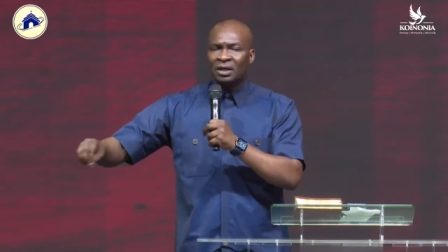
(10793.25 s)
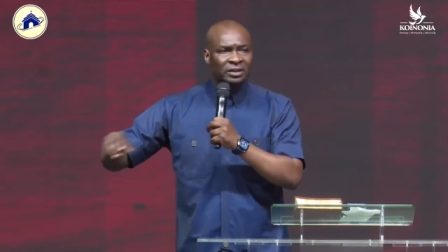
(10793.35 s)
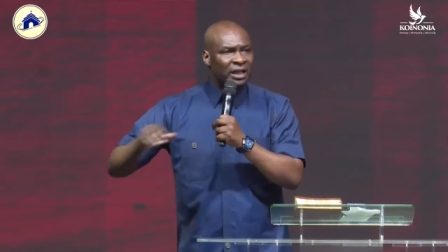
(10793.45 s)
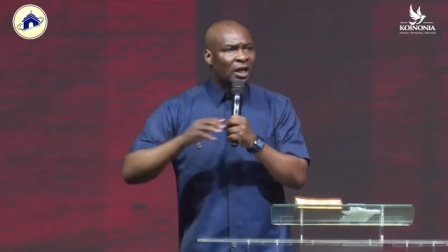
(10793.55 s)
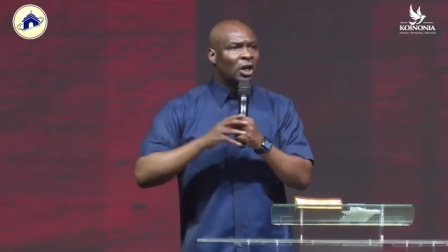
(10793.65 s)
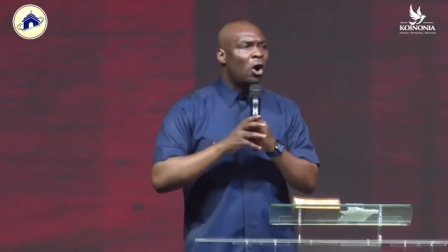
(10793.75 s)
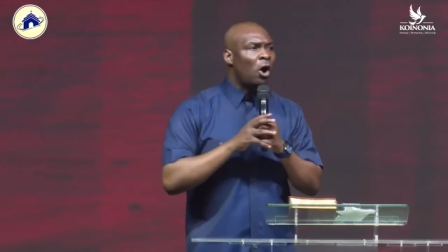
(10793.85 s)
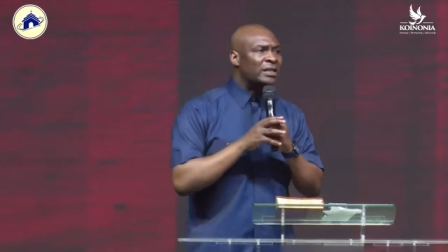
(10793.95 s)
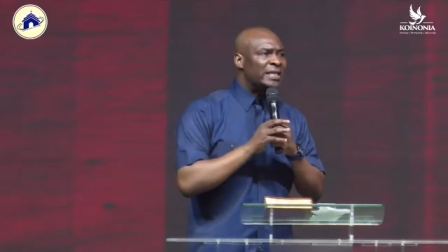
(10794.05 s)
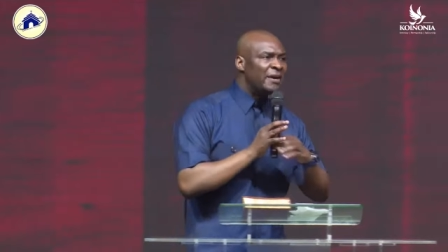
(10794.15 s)
The
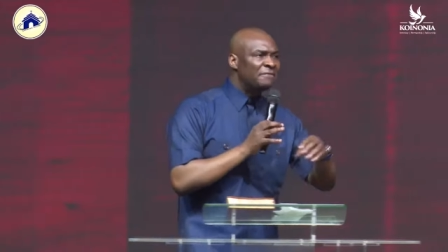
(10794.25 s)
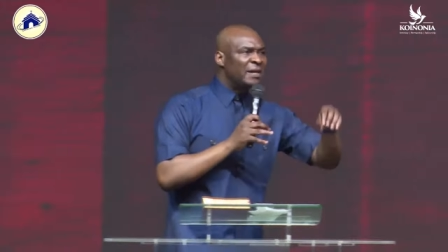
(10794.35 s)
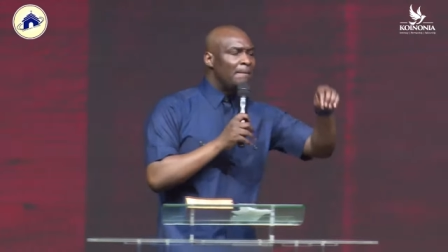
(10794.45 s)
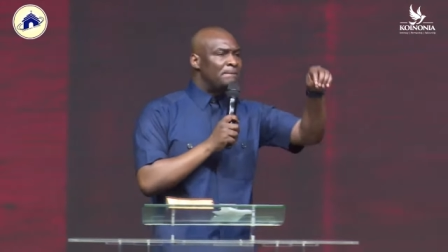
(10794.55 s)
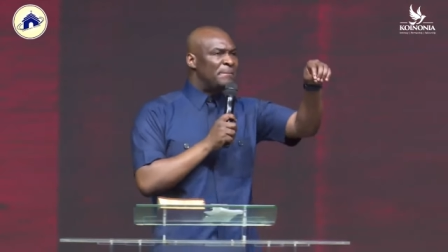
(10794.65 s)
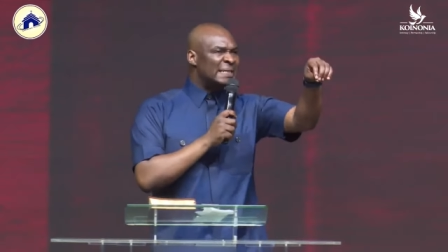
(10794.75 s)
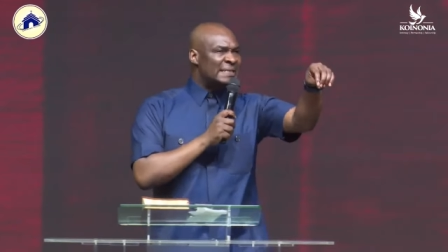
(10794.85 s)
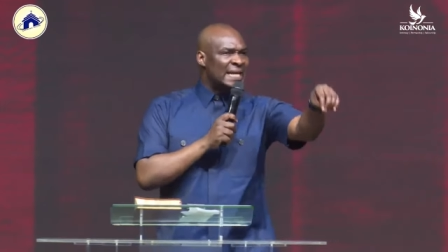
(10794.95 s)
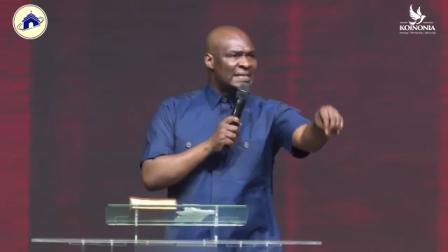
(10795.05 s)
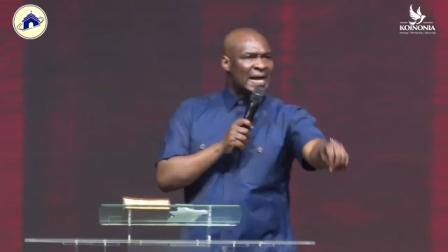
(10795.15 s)
Lord gave the
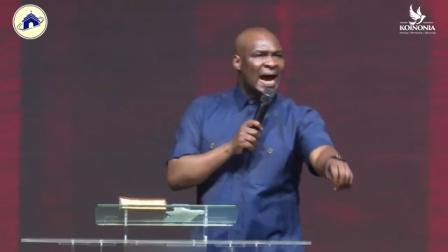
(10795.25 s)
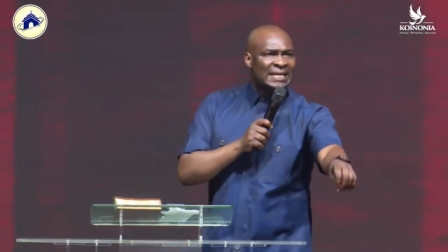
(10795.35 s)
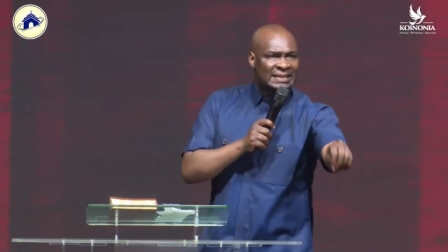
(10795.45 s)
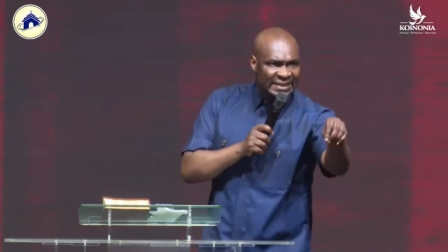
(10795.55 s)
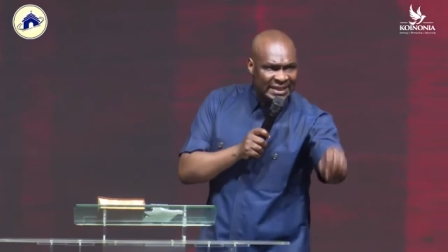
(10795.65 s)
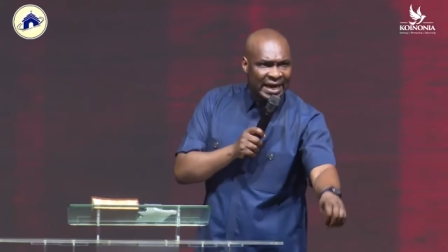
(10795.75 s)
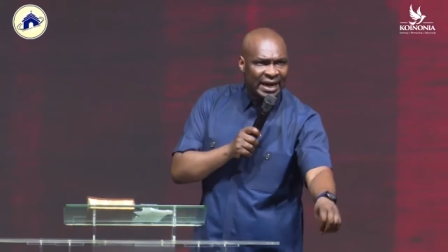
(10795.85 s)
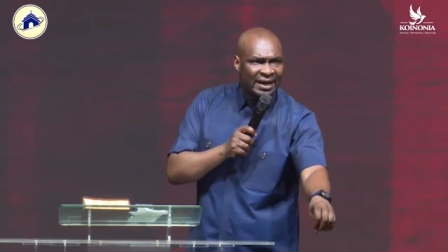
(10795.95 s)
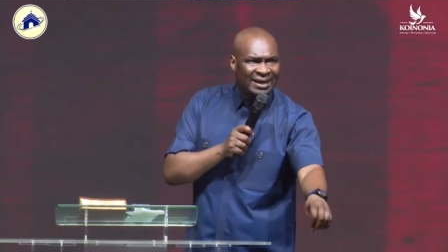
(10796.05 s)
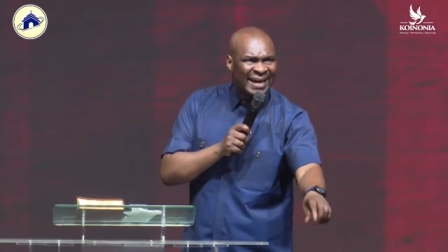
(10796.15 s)
business
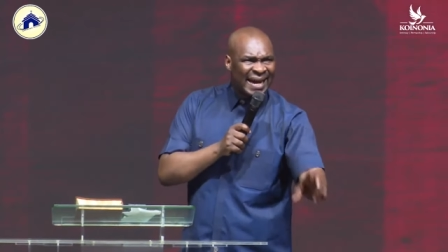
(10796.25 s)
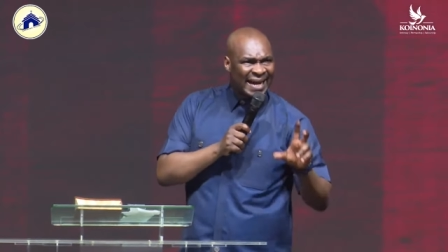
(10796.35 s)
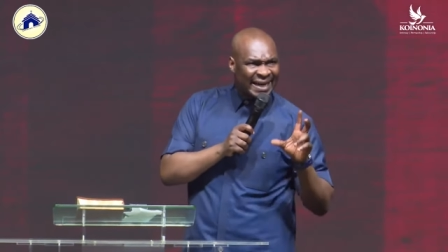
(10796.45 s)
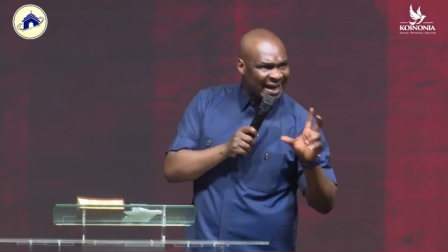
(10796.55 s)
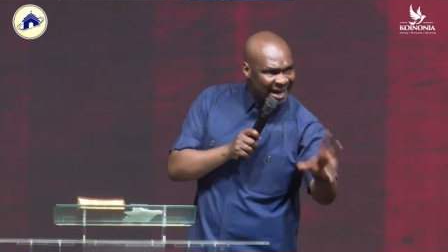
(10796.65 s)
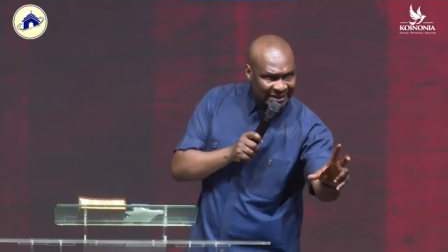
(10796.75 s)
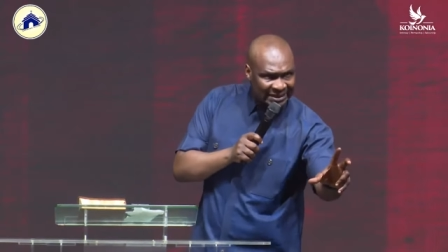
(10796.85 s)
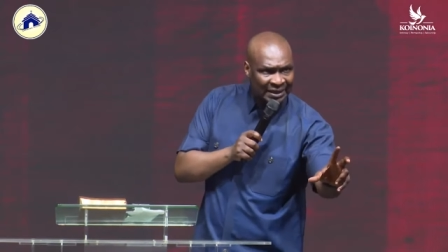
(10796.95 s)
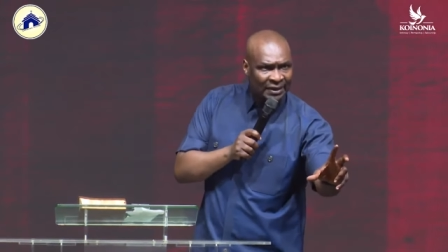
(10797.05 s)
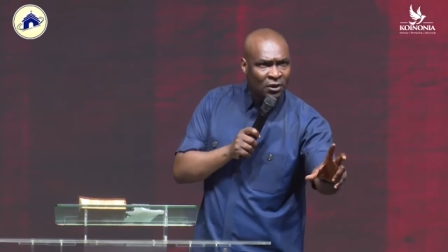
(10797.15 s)
idea.
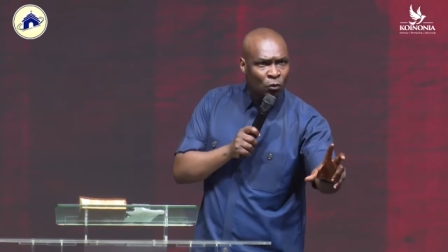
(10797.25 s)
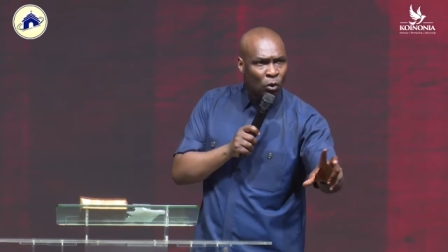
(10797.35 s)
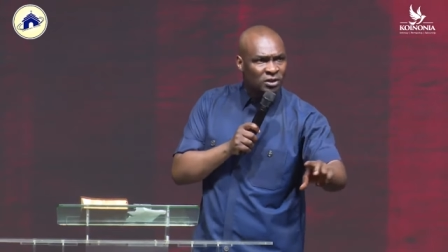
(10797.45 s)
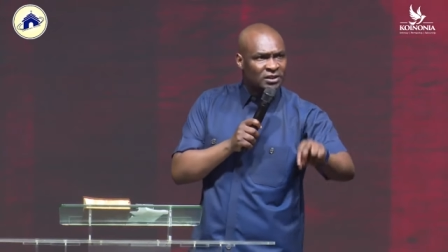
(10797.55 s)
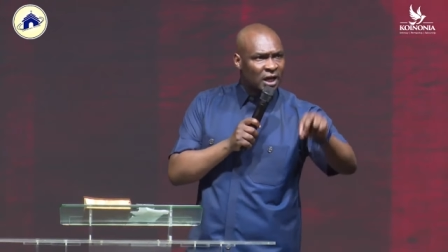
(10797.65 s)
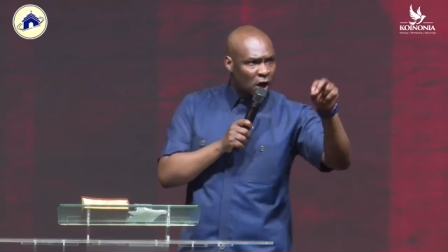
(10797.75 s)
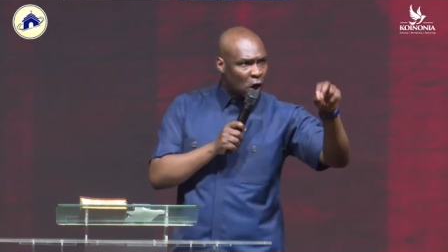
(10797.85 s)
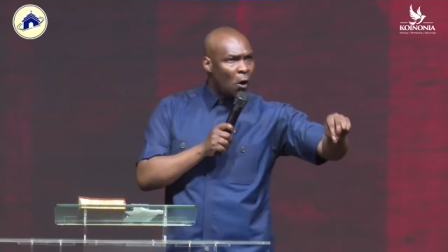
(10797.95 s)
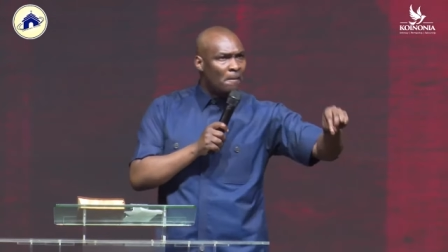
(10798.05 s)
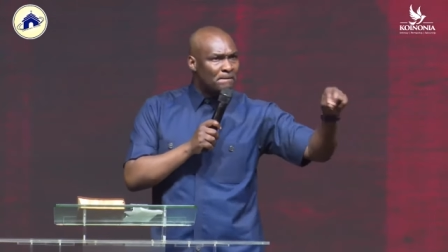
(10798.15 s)
Great was the
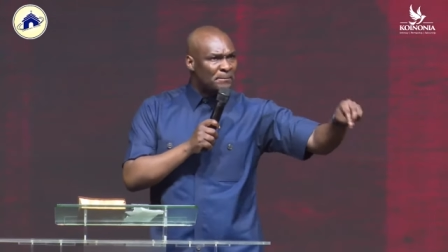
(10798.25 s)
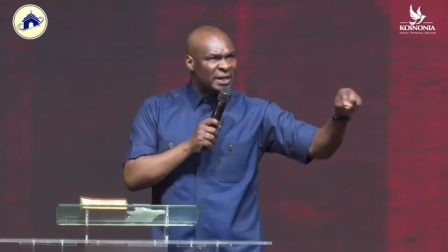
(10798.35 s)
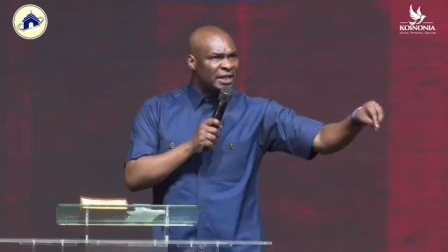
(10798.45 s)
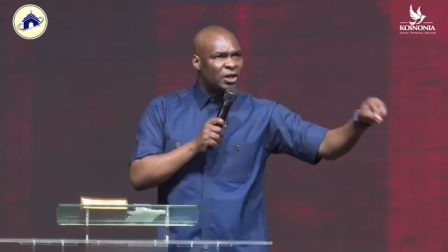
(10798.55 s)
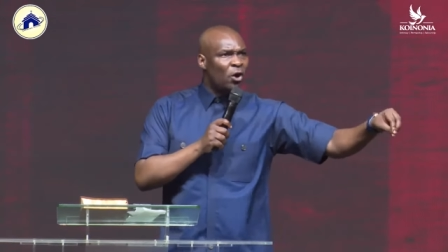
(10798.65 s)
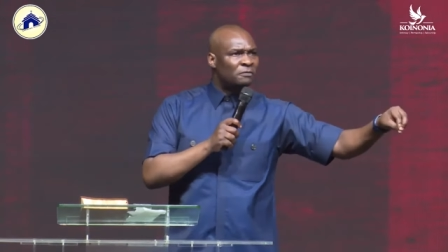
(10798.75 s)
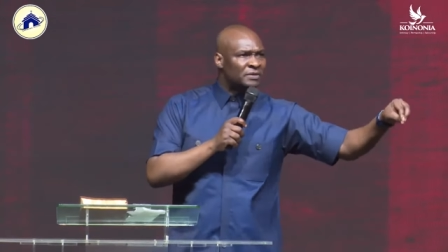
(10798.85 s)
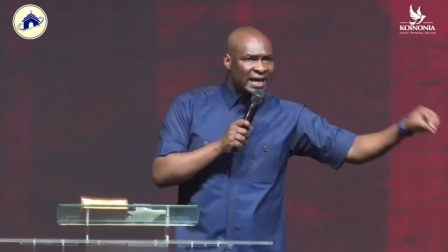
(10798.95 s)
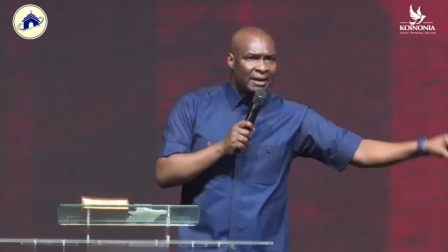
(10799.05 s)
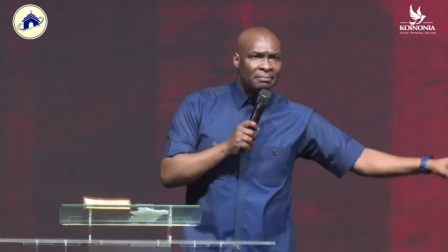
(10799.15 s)
company of
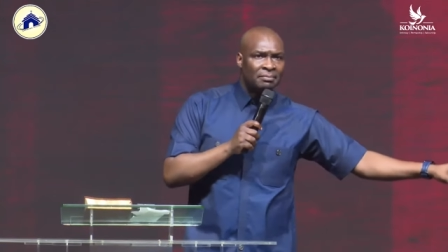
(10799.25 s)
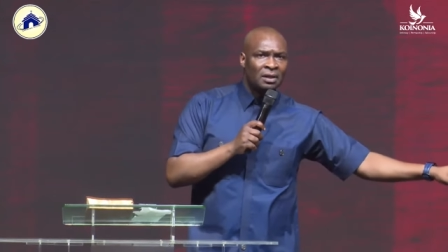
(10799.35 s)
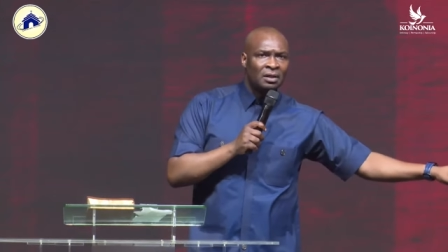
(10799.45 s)
them.